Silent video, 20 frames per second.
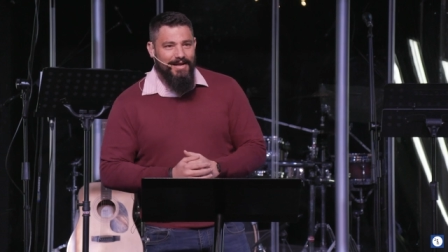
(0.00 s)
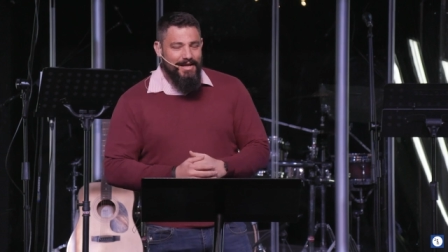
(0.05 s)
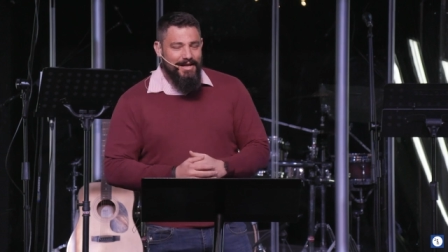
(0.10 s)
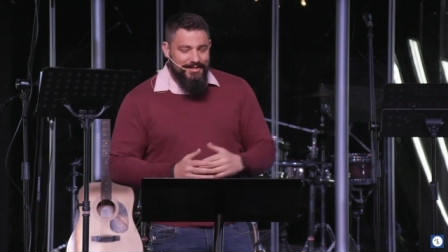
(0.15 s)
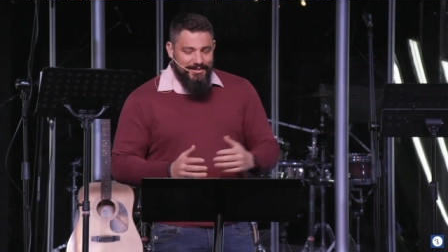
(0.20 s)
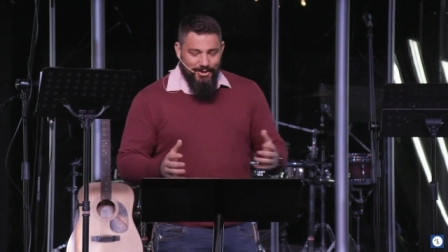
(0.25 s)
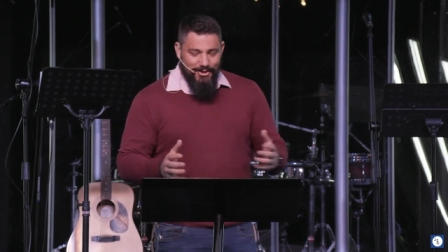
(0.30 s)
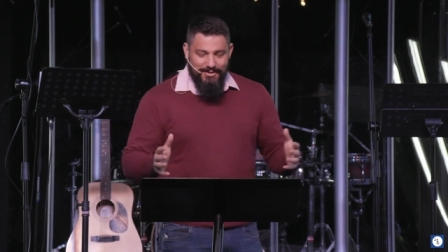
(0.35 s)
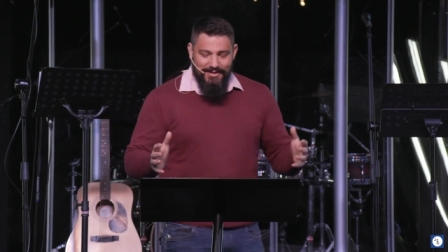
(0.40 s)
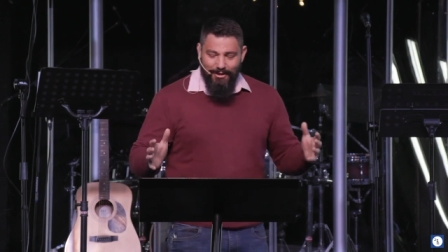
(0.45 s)

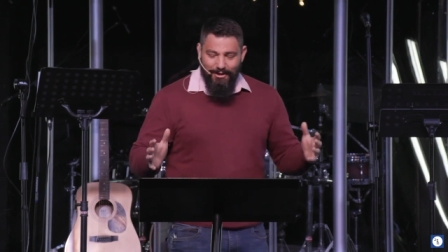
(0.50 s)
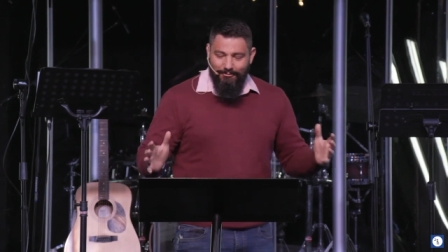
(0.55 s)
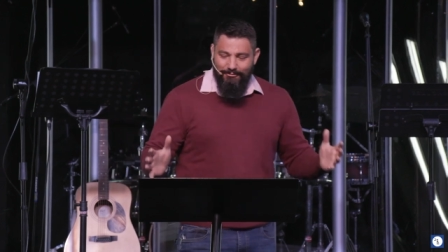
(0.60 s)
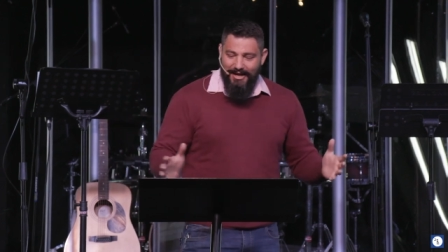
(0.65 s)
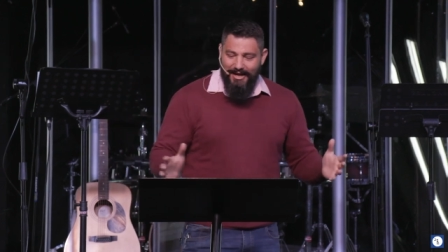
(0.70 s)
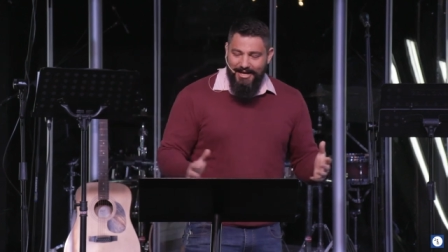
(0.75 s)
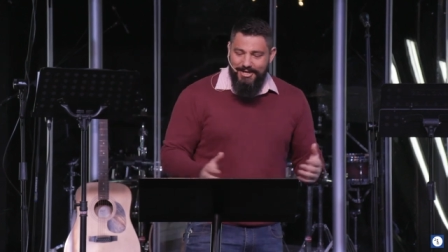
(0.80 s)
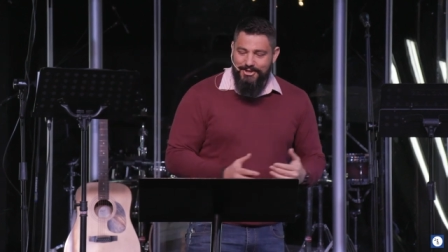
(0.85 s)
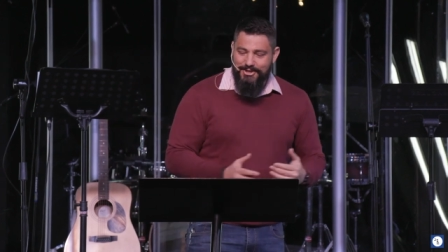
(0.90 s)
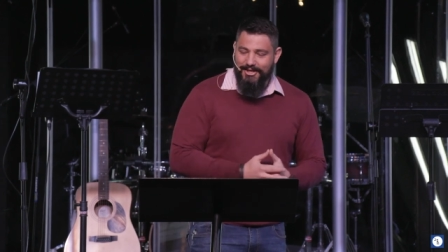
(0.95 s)
So,
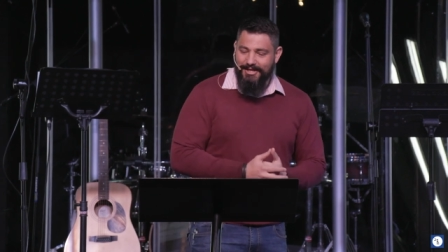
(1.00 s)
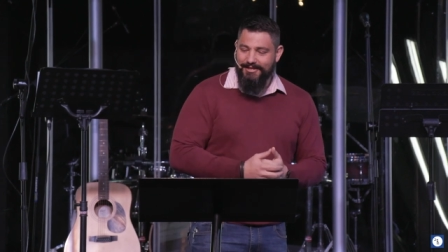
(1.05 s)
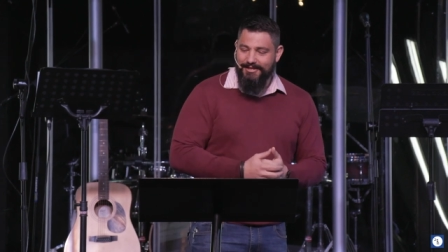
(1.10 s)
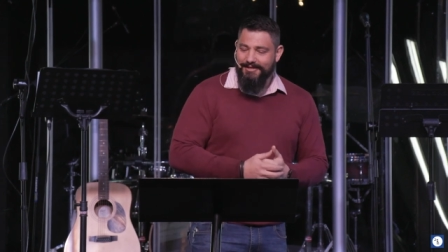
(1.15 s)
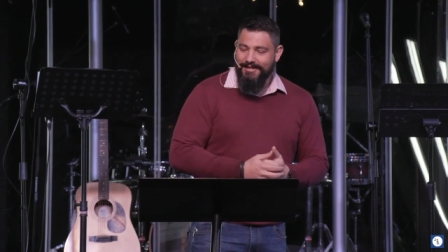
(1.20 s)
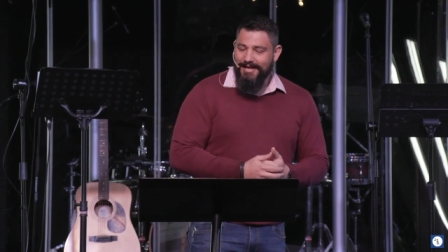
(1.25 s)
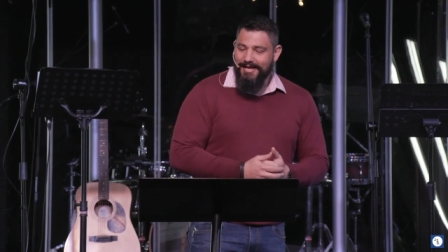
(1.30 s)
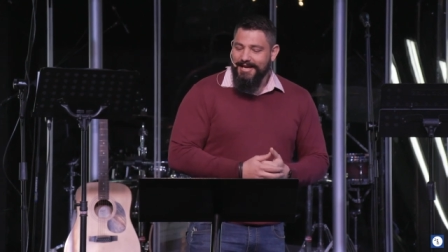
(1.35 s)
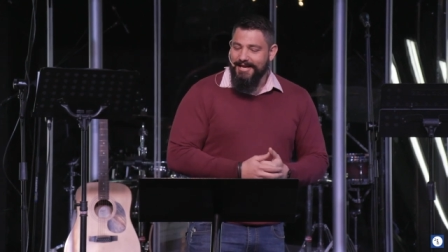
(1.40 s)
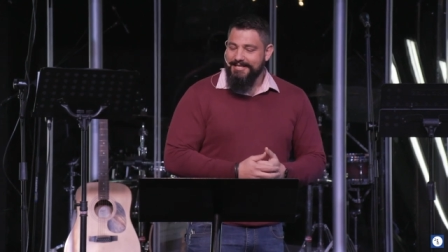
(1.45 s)

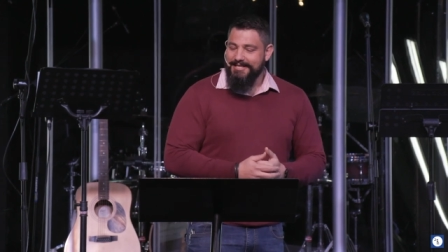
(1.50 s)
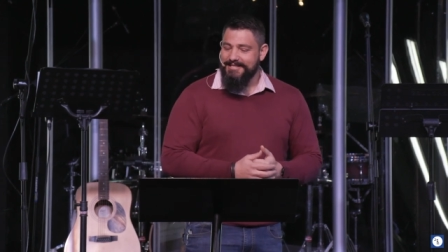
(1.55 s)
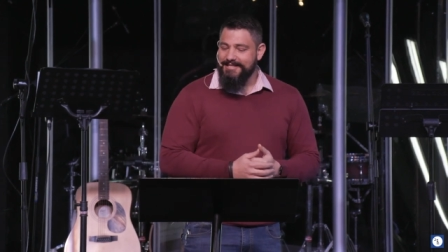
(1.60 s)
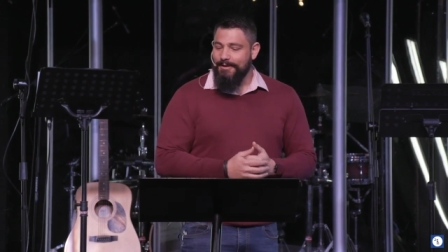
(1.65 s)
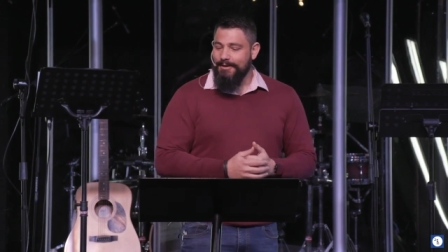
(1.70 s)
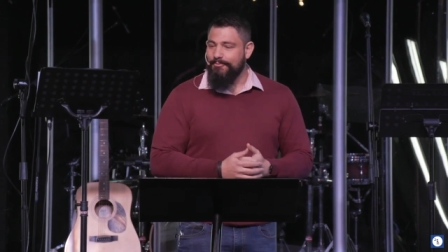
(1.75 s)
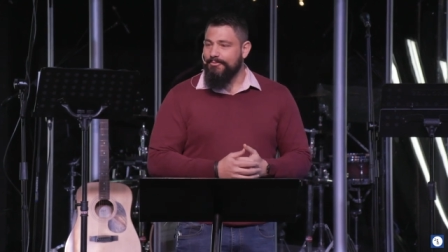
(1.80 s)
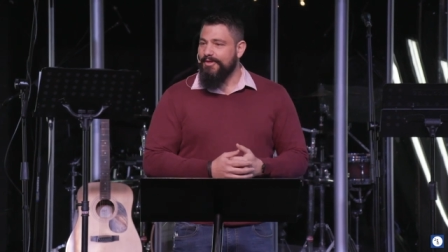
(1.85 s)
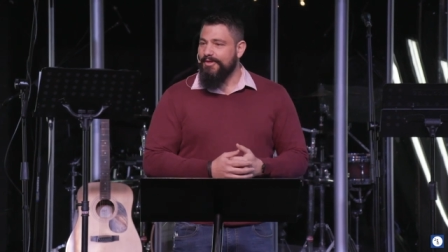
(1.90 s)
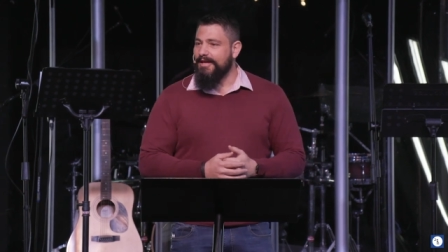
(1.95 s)
salvation is
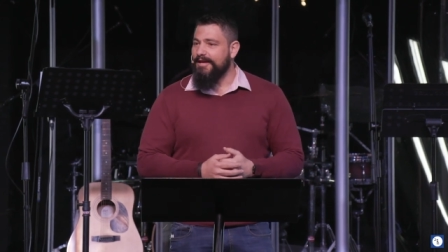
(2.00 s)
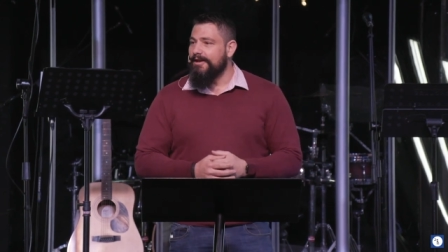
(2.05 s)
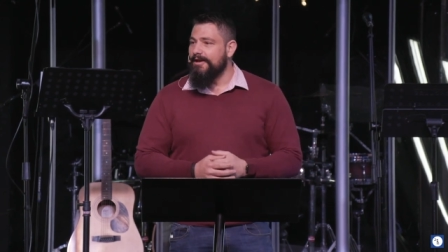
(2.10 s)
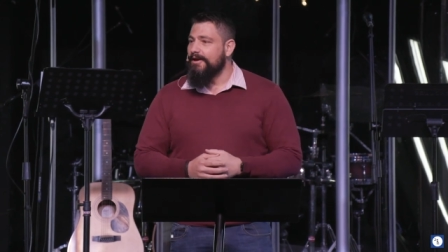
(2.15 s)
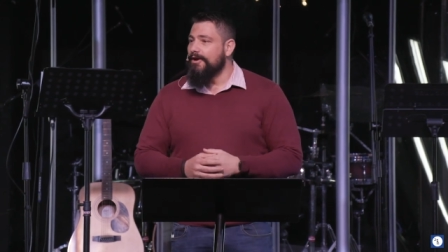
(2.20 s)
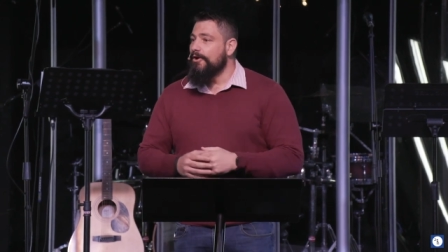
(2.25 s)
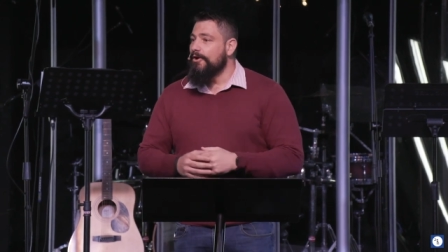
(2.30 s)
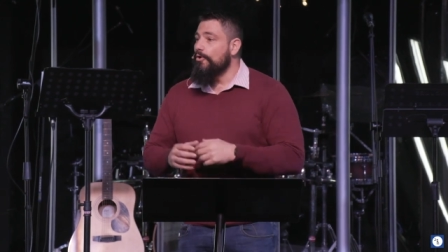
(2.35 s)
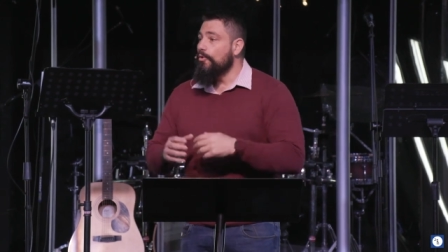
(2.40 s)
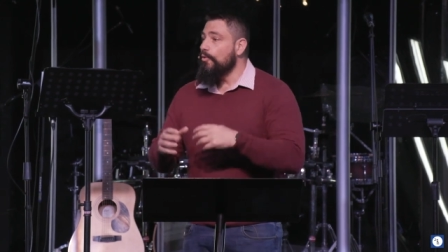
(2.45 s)
something
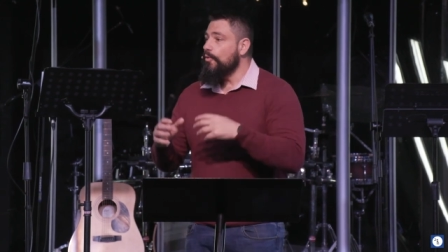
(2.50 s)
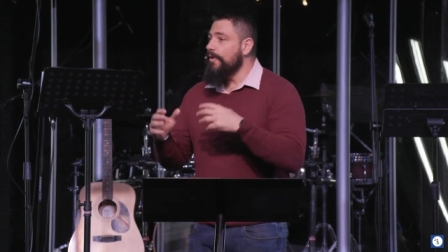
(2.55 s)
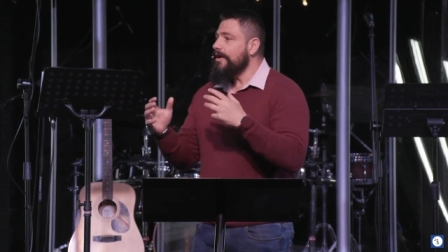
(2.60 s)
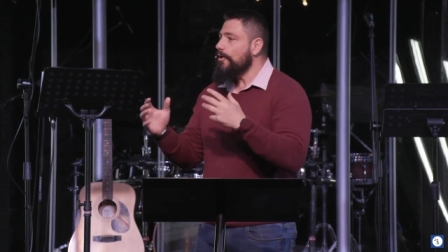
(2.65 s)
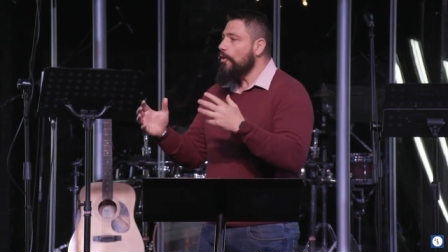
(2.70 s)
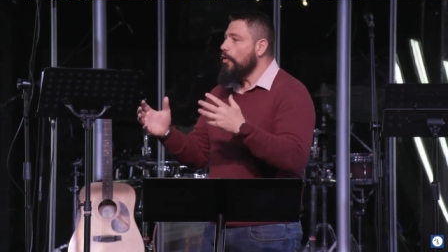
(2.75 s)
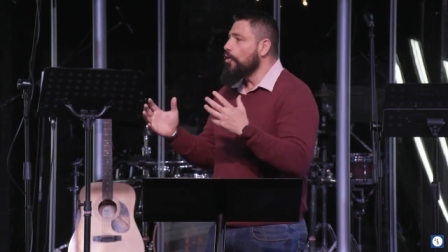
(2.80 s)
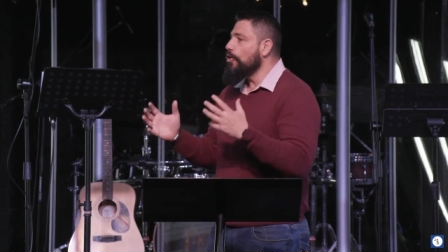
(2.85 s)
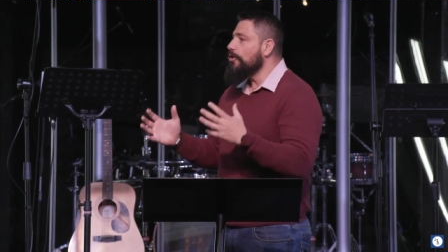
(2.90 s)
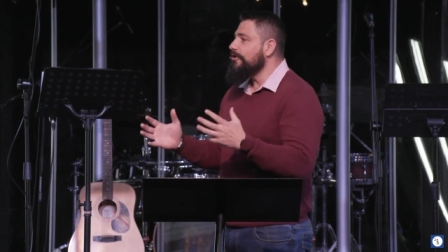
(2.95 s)
we
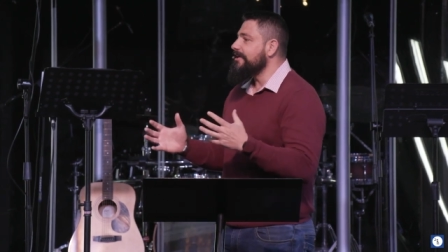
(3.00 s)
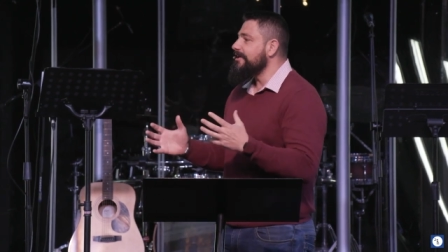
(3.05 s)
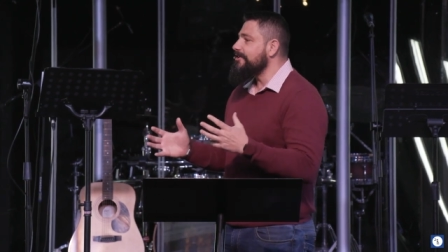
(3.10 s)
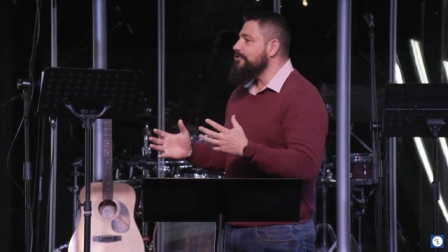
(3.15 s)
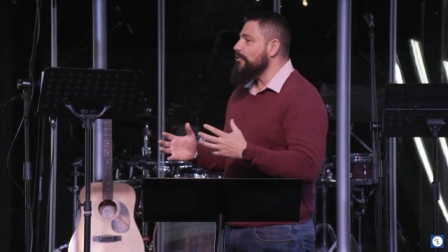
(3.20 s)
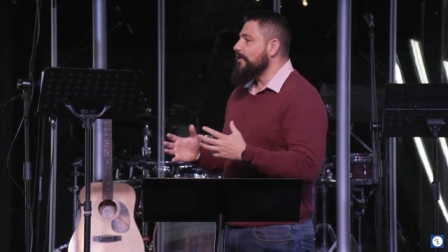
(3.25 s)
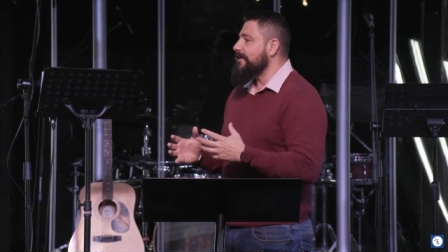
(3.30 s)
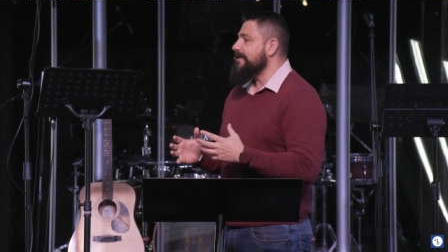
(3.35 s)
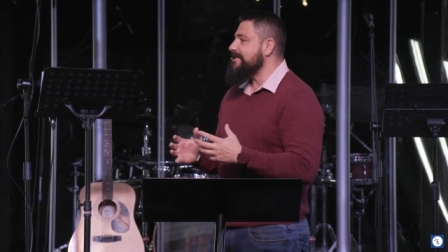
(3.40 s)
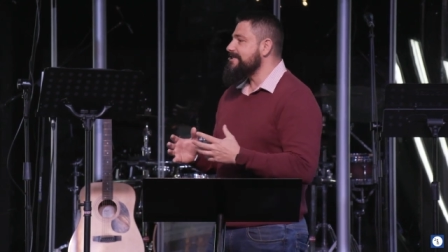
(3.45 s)
all need
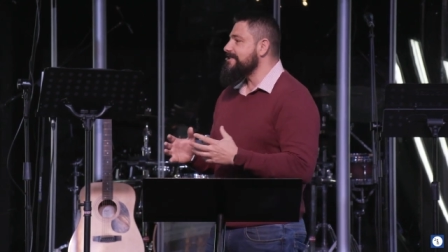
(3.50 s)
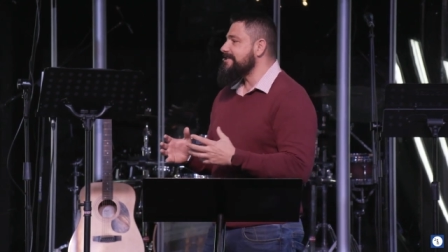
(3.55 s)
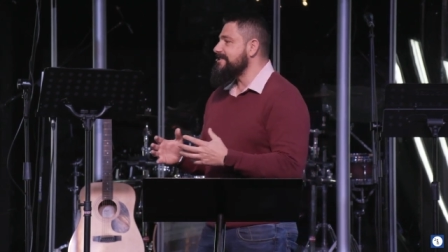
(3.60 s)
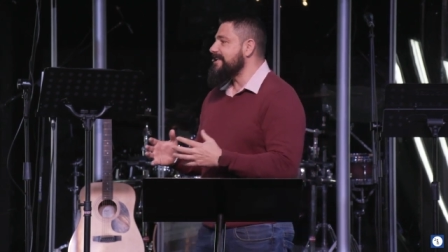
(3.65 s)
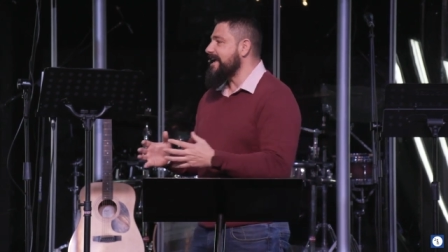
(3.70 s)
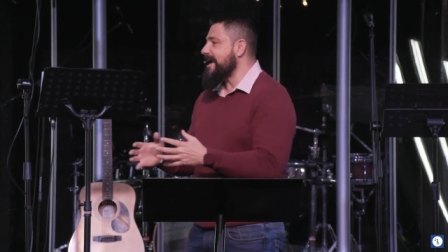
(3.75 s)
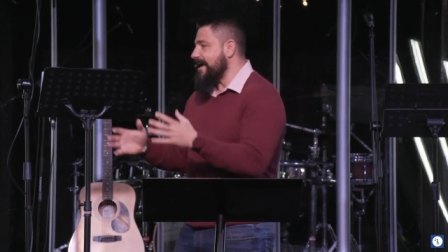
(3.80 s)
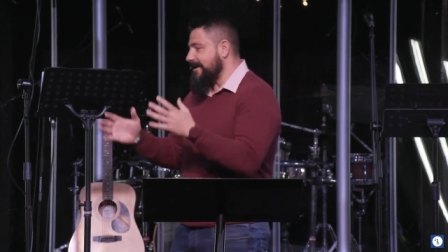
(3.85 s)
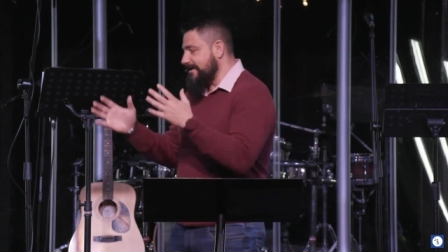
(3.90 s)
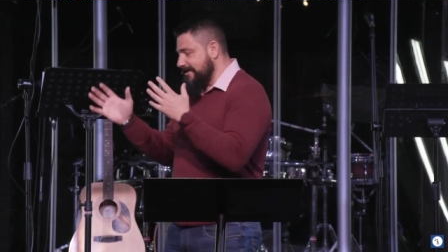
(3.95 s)
to
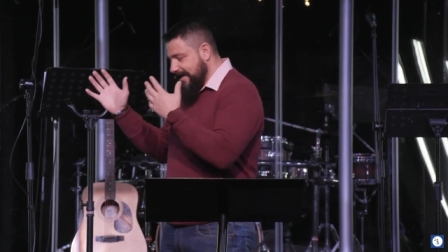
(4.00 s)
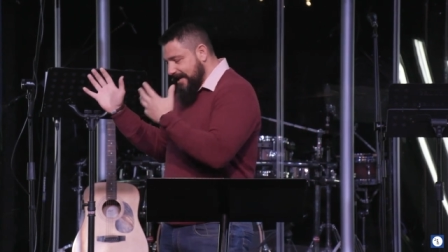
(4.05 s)
understand.